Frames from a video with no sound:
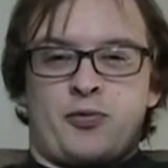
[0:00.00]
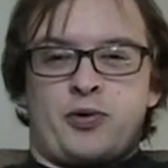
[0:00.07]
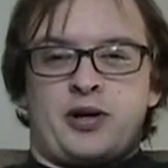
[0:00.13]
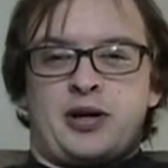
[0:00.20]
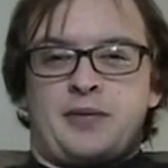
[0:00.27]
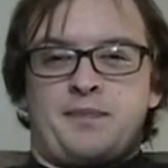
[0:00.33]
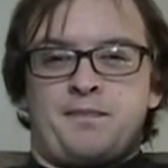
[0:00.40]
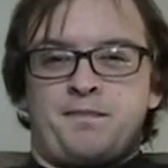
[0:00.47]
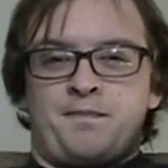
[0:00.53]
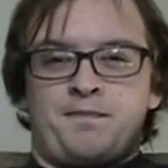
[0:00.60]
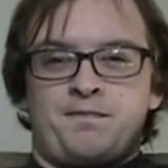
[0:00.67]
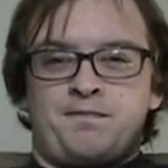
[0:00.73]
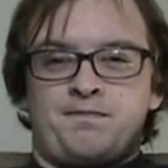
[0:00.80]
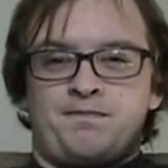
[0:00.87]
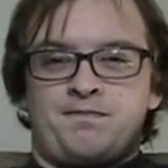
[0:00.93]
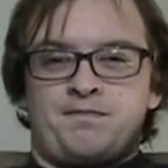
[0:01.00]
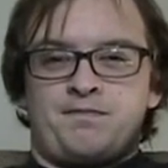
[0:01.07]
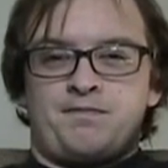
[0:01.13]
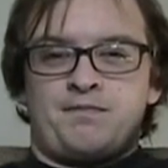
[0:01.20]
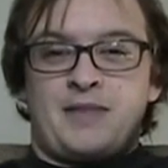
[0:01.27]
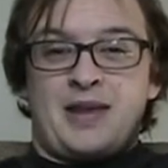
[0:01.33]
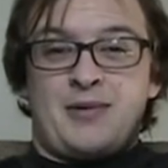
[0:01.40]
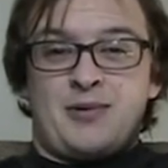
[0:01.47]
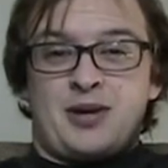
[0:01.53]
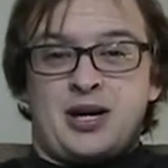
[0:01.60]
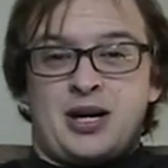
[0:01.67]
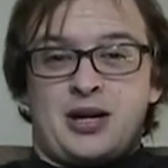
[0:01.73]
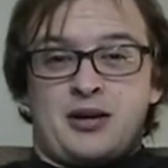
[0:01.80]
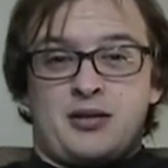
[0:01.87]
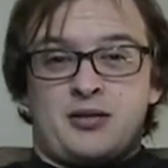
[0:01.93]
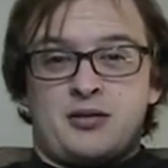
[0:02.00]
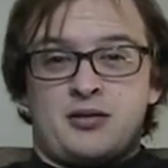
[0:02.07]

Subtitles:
were done. They were done.